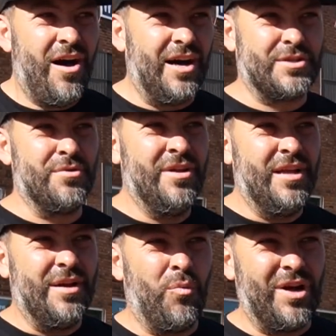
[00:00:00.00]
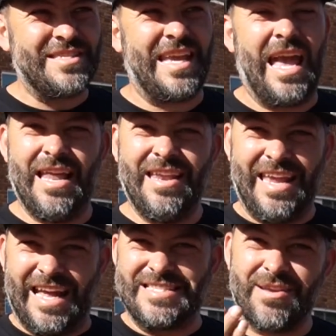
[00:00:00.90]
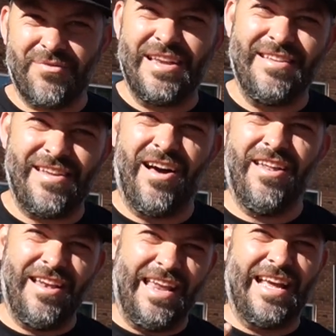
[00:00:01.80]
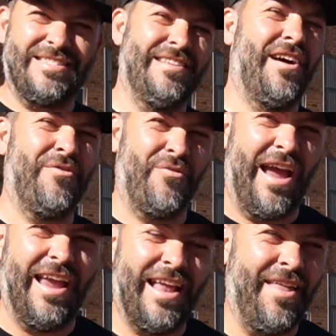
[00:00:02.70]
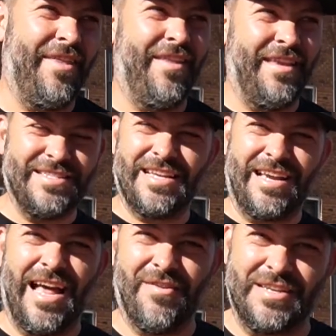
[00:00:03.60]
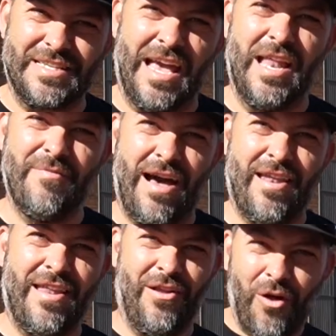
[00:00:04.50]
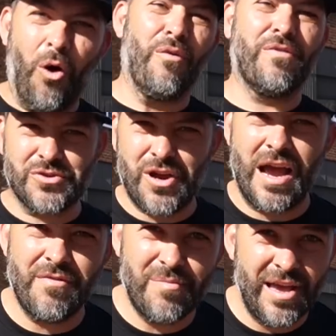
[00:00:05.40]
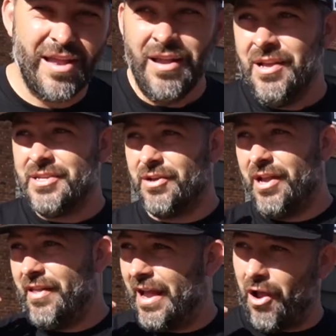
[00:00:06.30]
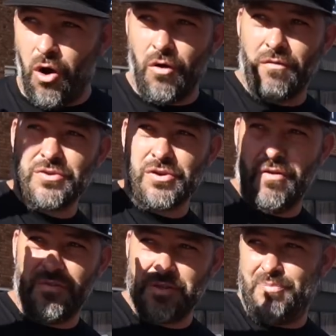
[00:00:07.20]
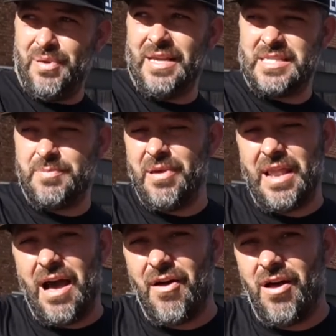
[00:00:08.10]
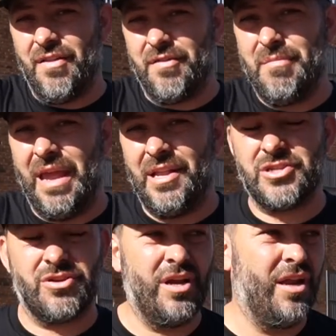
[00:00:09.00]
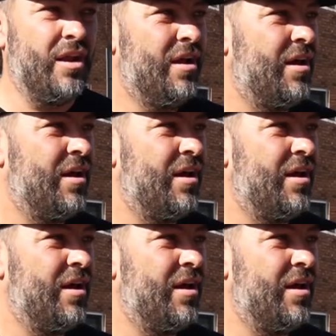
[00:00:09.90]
Also, once Ken gets something done and he gets it done right, and then he's like kind of excited about it, he'll overdrive a bit. So he like overdrove this big spin out onto Main Street.